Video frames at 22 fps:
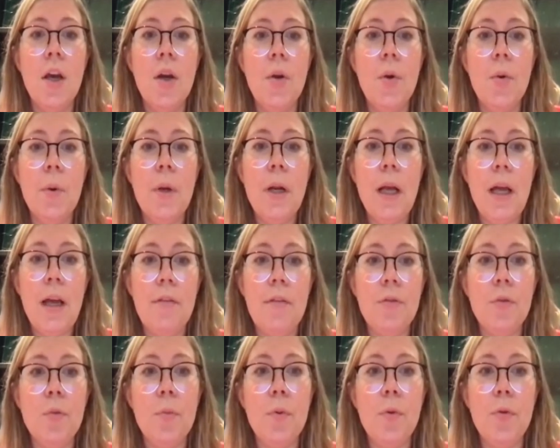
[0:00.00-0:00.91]
you will
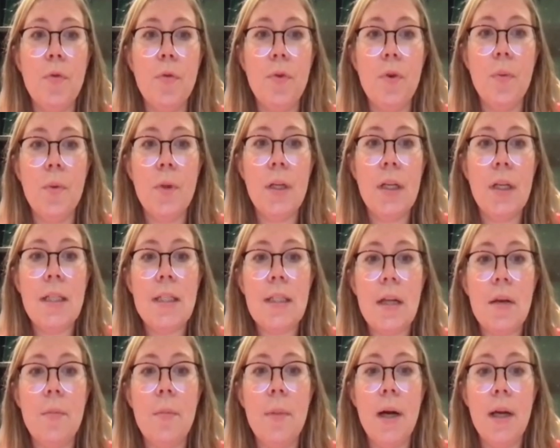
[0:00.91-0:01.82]
have to perform a
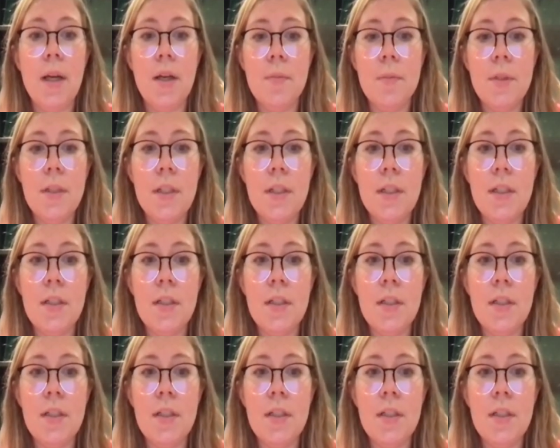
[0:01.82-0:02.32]
nasal biopsy.